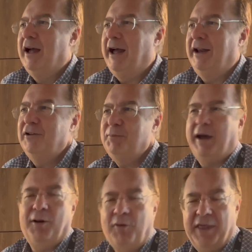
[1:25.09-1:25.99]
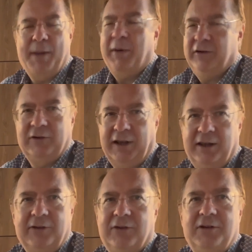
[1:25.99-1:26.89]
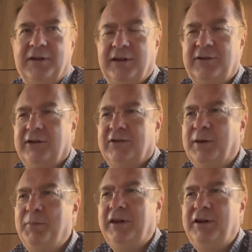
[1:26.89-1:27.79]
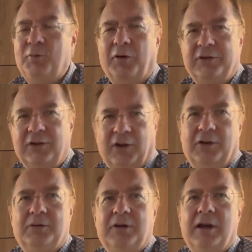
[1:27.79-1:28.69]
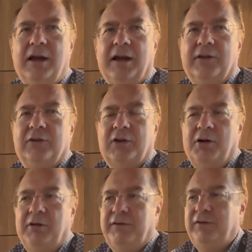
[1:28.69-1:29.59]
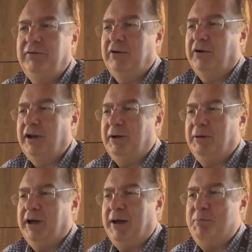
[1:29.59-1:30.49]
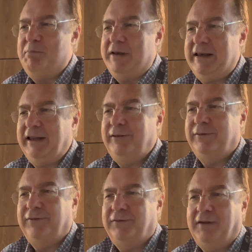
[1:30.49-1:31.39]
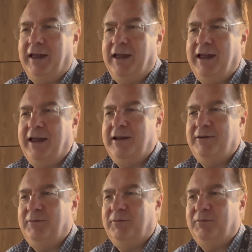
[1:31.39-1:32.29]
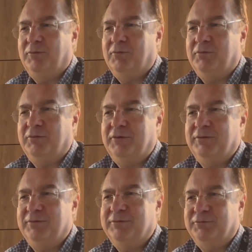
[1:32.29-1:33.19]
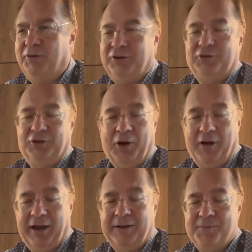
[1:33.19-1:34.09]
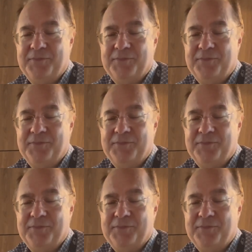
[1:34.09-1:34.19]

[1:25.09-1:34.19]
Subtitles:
and it doesn't matter what that passion is, it's just something you want to do. So if you've got a belief in what you're doing